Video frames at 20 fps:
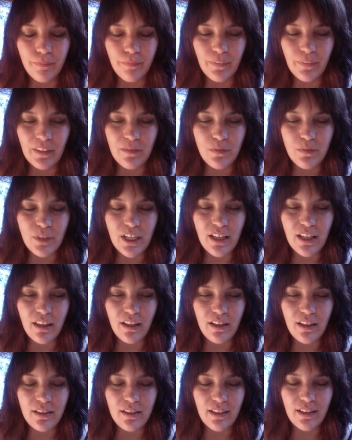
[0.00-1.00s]
and breathe
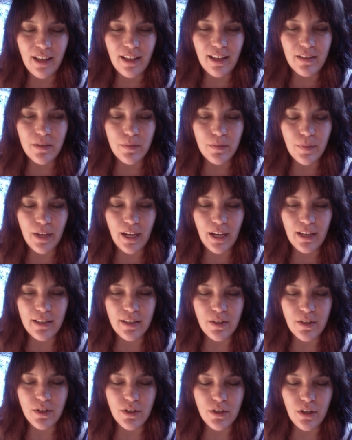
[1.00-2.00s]
into that space
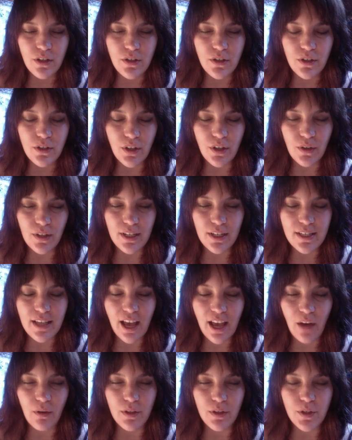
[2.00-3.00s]
and start to notice
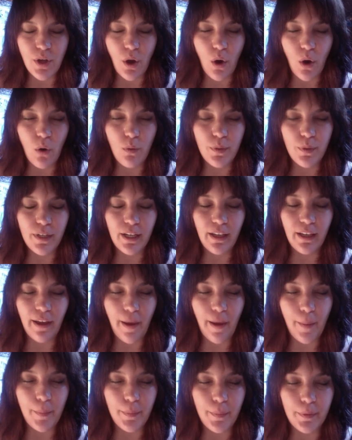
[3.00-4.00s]
how it's opening
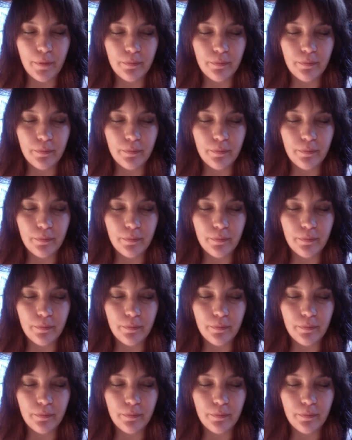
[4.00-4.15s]
up